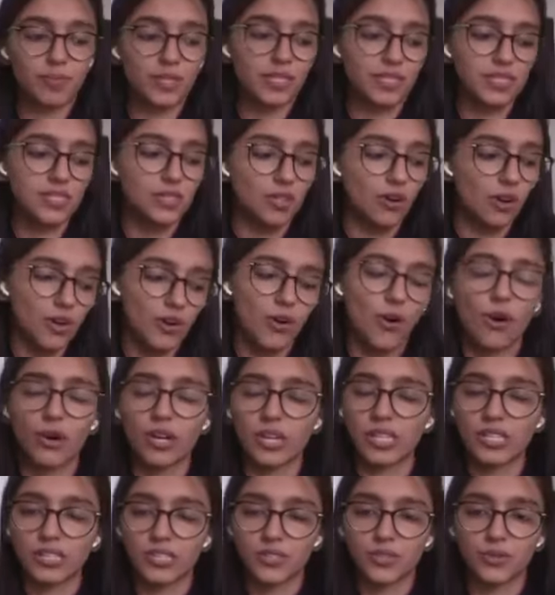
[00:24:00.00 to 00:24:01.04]
but it's called
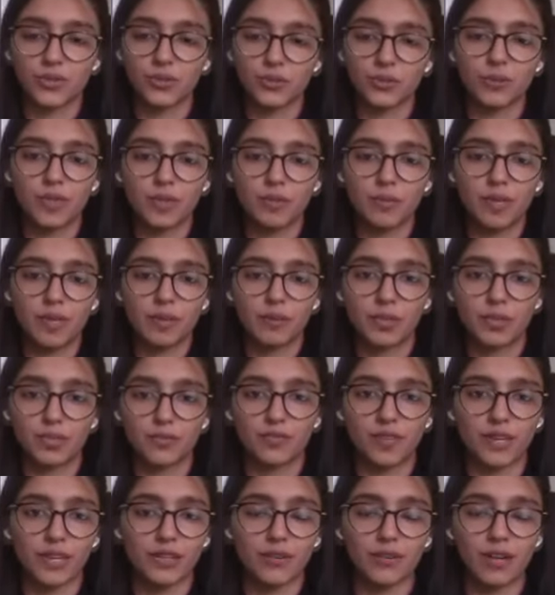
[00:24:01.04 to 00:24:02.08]
Audi, so you will be able
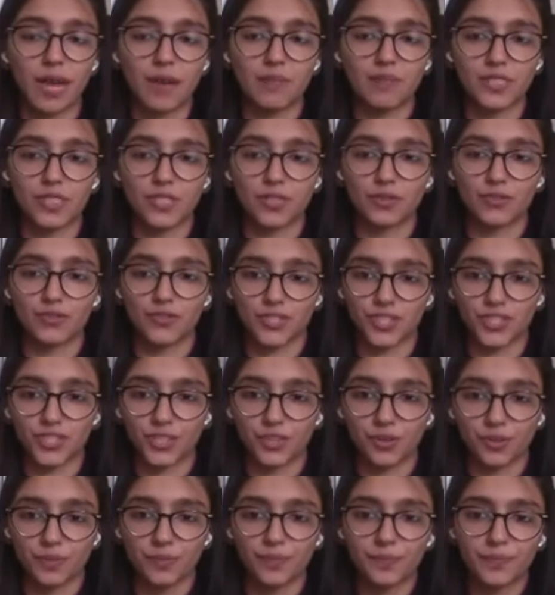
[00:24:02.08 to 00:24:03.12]
to find on Amazon for
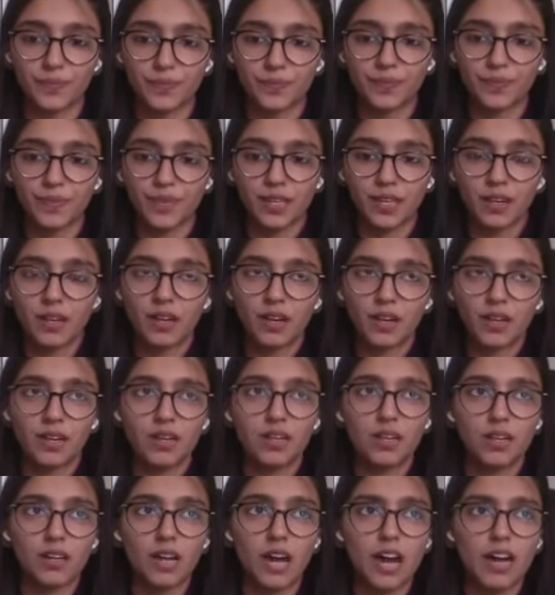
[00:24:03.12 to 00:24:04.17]
sure.
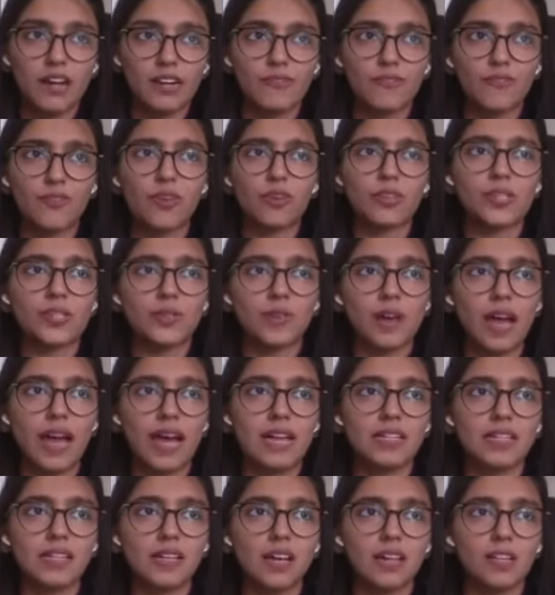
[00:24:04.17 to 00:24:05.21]
RF also
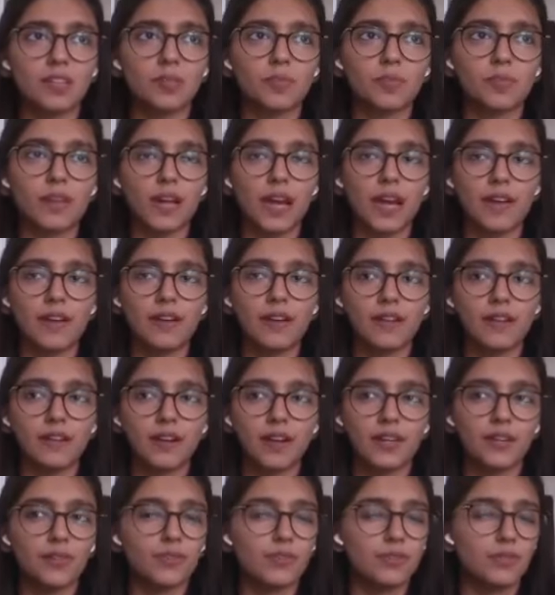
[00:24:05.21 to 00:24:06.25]
has another brand.
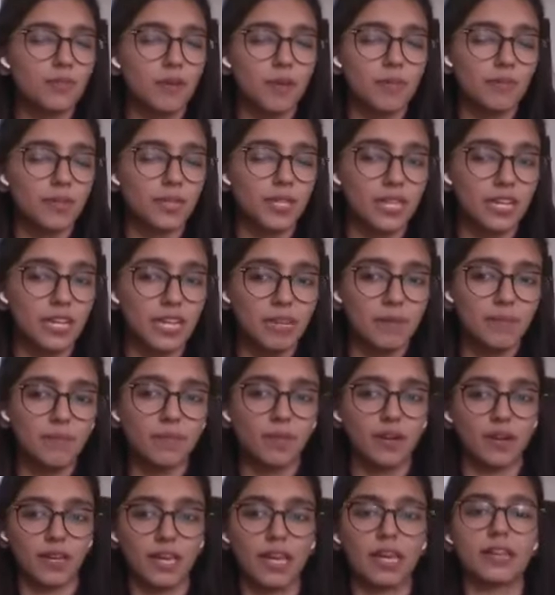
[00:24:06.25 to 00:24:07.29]
I don't remember the
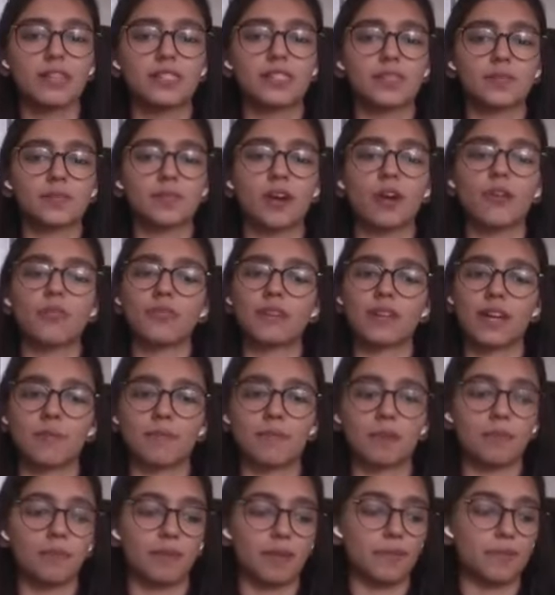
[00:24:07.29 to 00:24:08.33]
name. Again, it's a brown
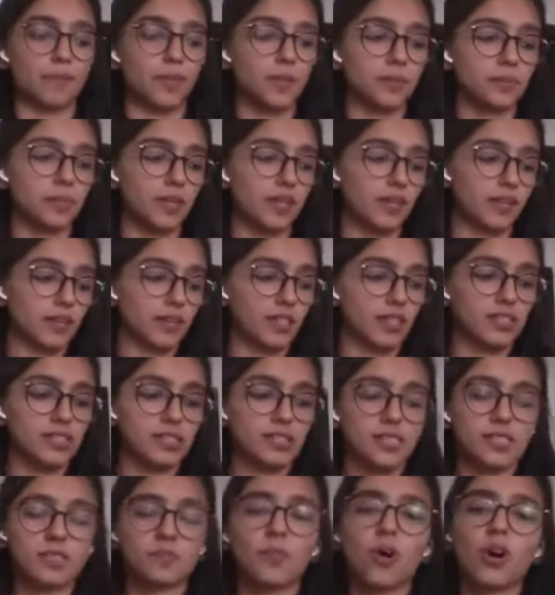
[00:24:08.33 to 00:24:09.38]
wrapping paper, but
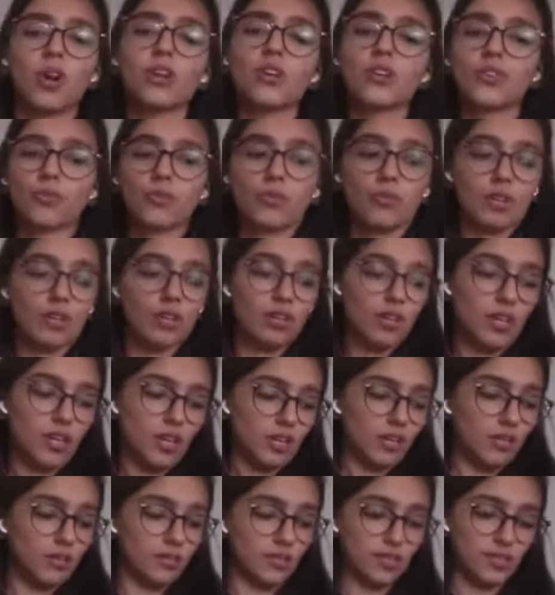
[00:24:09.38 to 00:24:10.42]
it's a smaller roll.
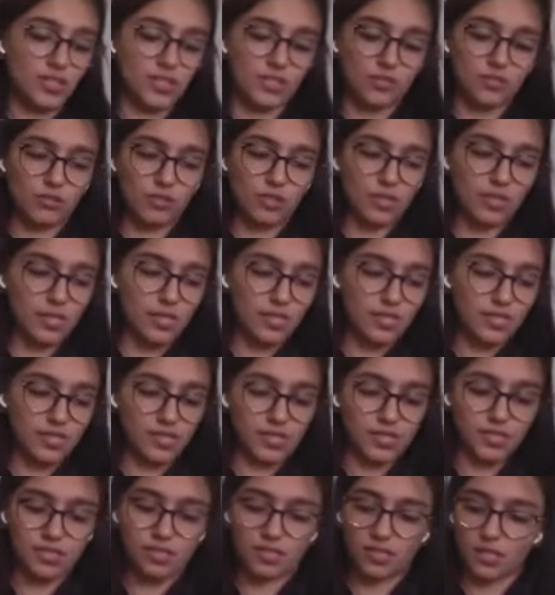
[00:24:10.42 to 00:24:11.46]
This roll is
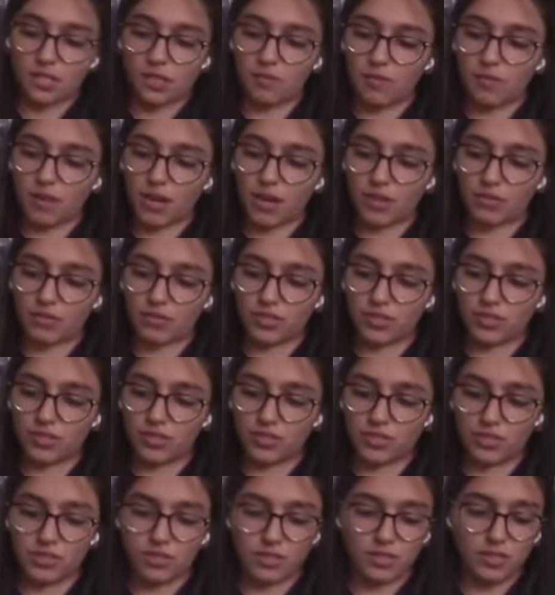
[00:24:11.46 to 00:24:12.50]
about
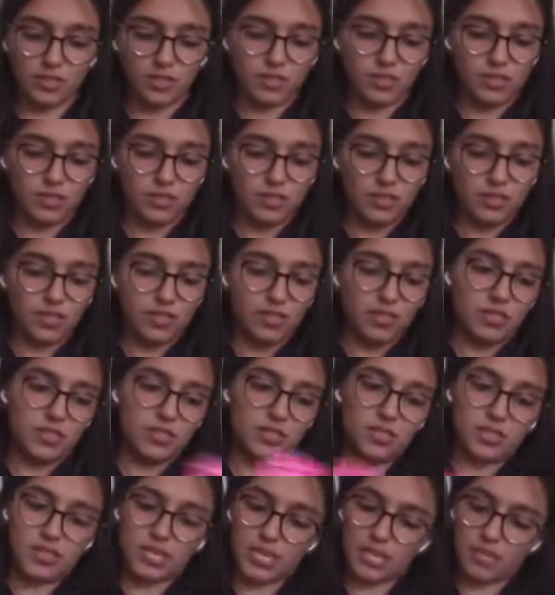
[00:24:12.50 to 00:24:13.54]

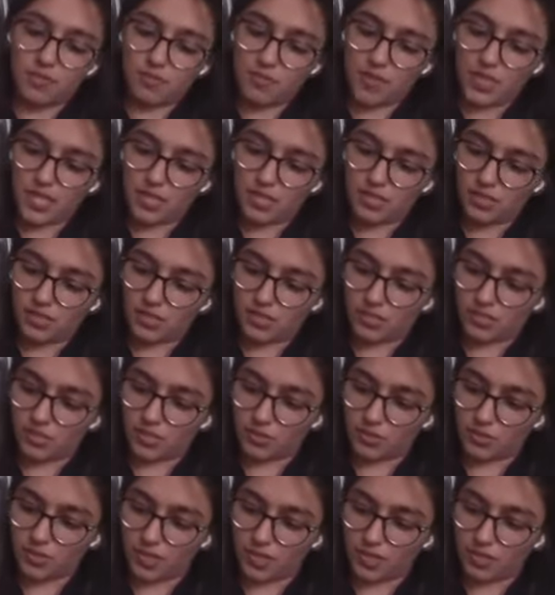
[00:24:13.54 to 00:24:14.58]
10 meters or
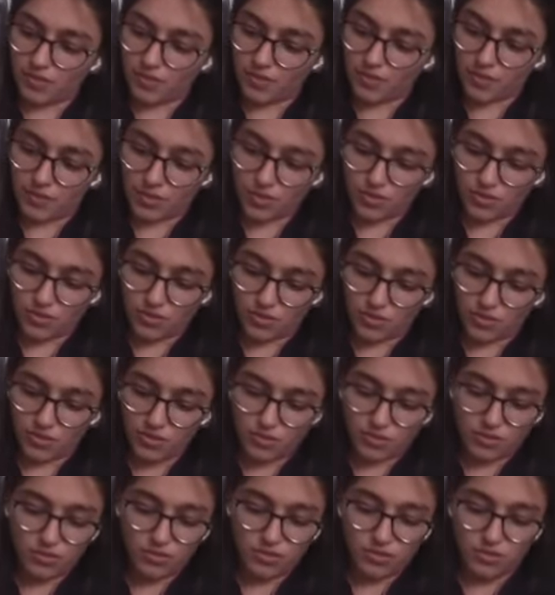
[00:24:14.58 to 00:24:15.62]
something, if I'm not
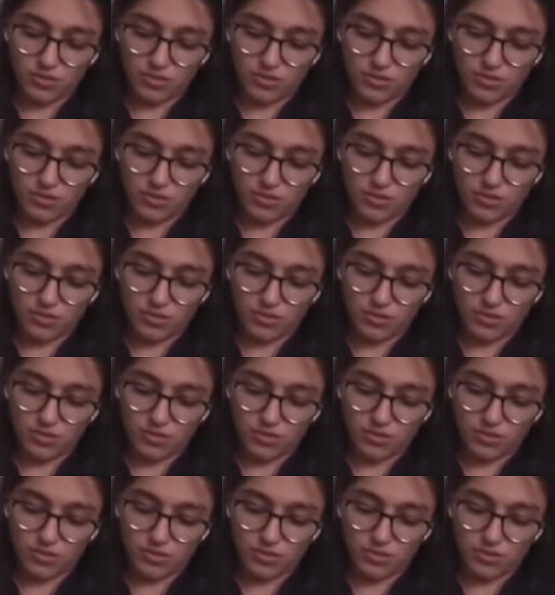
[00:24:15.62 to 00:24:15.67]
wrong.